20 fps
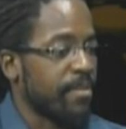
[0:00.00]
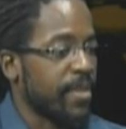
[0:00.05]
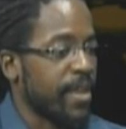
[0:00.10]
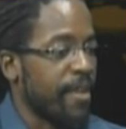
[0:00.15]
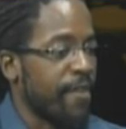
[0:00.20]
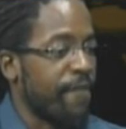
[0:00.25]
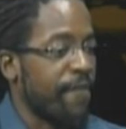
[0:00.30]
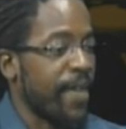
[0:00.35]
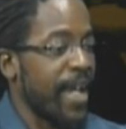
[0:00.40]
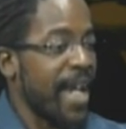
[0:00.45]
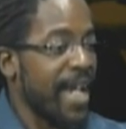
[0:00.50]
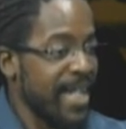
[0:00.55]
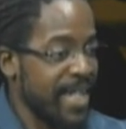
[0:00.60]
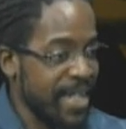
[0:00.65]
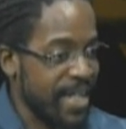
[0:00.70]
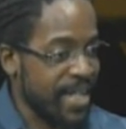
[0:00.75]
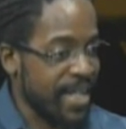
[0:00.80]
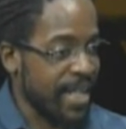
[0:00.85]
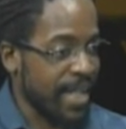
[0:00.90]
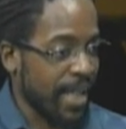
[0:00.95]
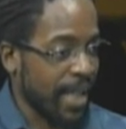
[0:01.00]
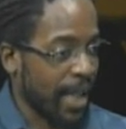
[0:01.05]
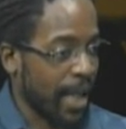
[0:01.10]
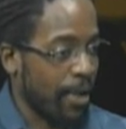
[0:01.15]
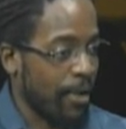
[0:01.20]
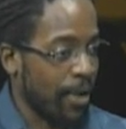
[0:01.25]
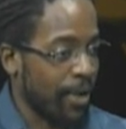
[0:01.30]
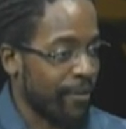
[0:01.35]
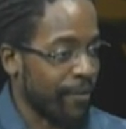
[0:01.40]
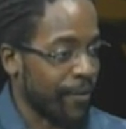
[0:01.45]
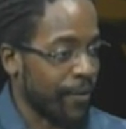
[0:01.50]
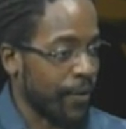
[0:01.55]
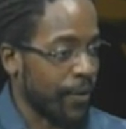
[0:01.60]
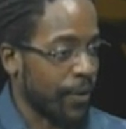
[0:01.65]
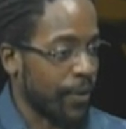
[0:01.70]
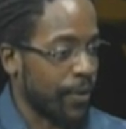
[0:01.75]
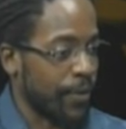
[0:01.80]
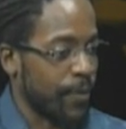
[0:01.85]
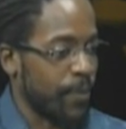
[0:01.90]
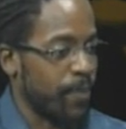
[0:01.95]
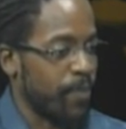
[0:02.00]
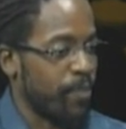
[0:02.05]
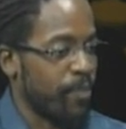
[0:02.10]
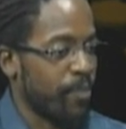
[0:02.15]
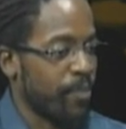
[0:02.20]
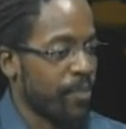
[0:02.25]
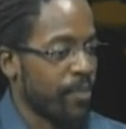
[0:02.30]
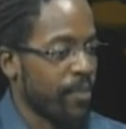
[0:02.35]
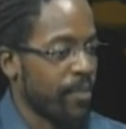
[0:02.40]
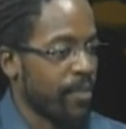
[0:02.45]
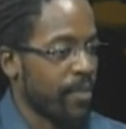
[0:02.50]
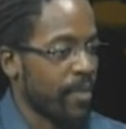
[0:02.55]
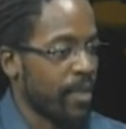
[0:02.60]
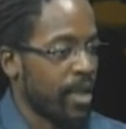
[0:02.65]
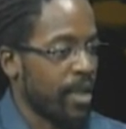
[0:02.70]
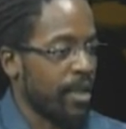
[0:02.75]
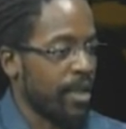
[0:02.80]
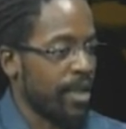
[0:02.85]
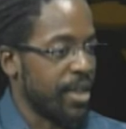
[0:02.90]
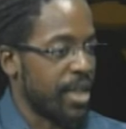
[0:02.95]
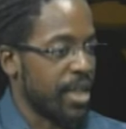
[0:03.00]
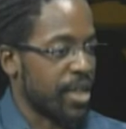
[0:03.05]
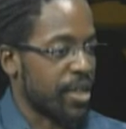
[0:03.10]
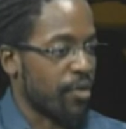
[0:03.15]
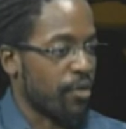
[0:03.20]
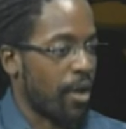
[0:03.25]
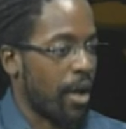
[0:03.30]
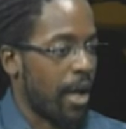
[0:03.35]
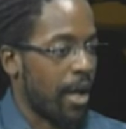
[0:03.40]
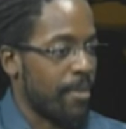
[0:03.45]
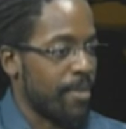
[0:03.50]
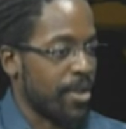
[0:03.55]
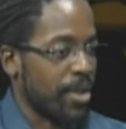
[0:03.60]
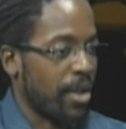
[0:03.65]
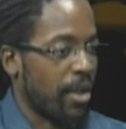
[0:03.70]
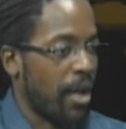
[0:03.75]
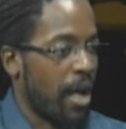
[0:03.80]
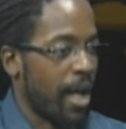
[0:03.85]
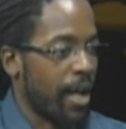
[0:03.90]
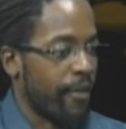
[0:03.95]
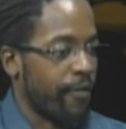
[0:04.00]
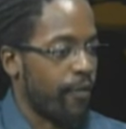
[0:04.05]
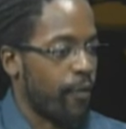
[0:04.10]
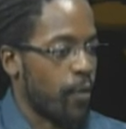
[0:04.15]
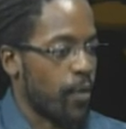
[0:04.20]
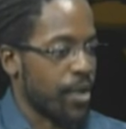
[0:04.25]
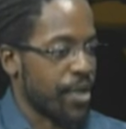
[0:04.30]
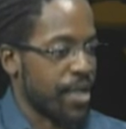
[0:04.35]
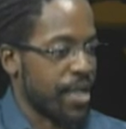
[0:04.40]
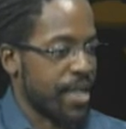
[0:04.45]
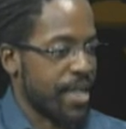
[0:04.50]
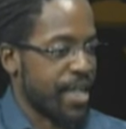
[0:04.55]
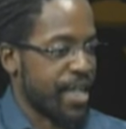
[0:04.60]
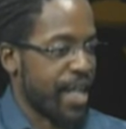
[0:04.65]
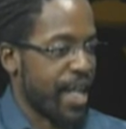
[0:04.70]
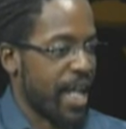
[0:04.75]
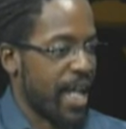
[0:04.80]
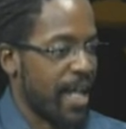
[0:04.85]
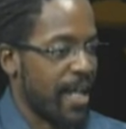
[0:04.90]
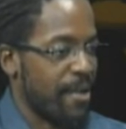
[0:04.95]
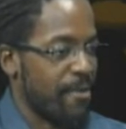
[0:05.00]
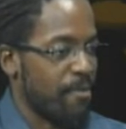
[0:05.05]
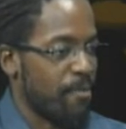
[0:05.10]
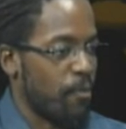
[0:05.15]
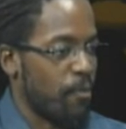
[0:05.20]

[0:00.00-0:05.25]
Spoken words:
Fantasy, however, describes a lot of forces that